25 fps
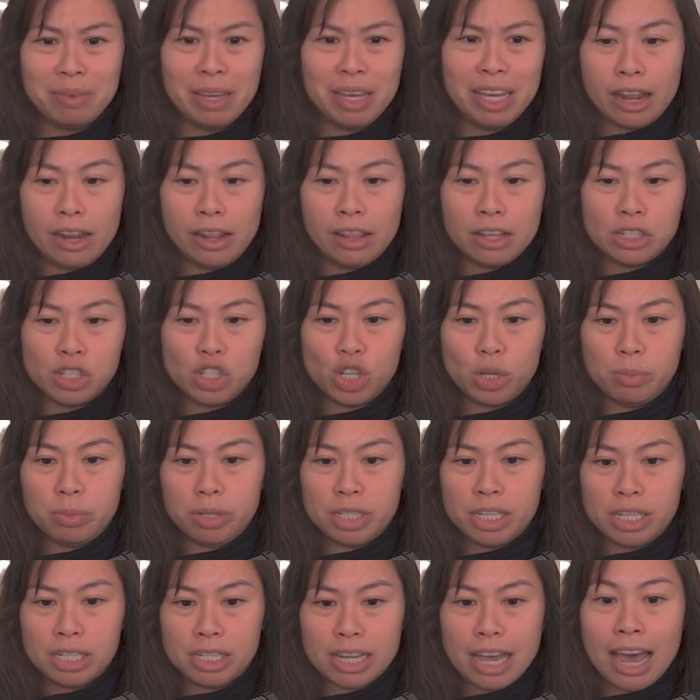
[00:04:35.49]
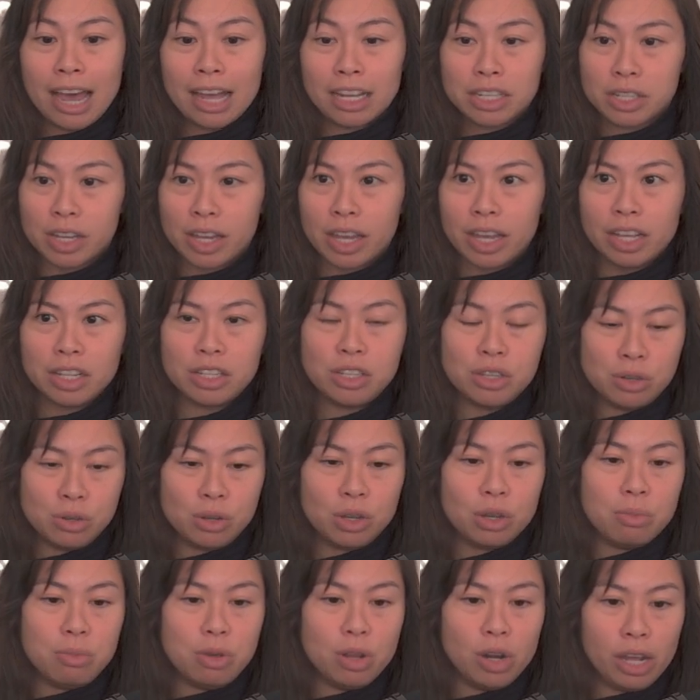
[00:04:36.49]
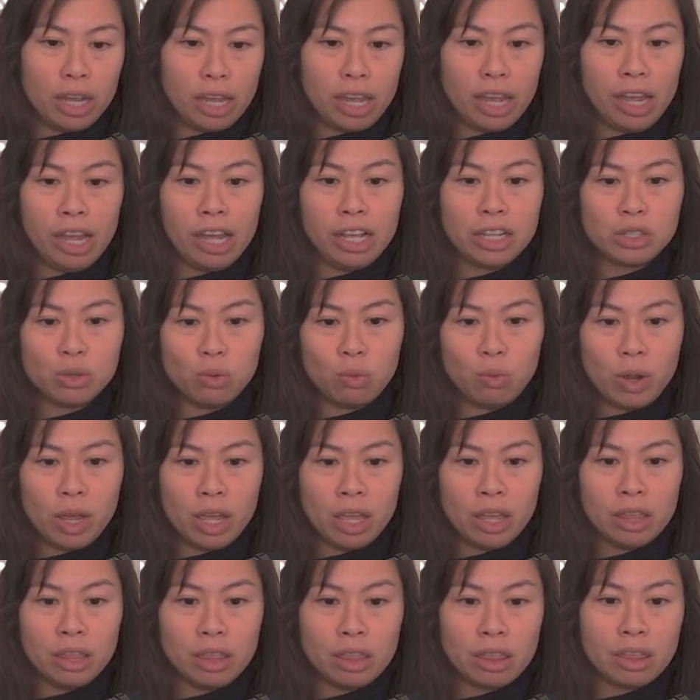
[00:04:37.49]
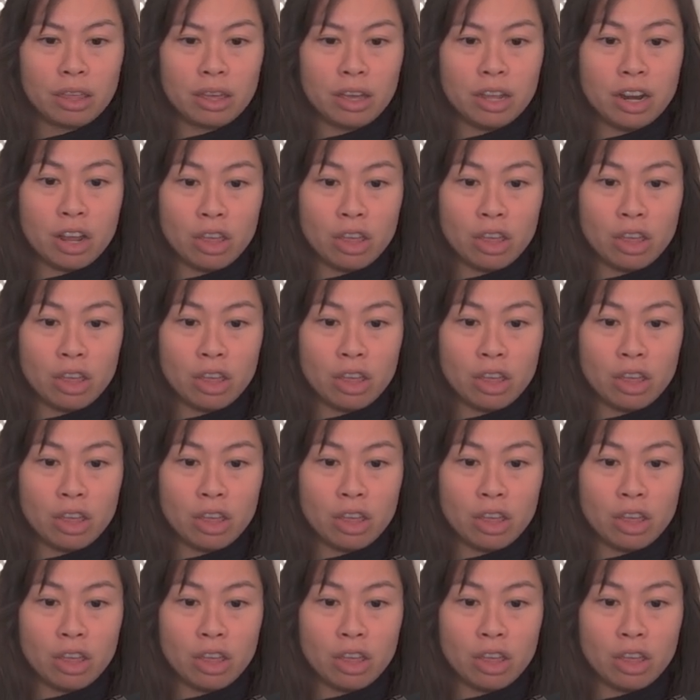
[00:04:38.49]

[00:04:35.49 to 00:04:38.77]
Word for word: Again, this GPT is asking to communicate with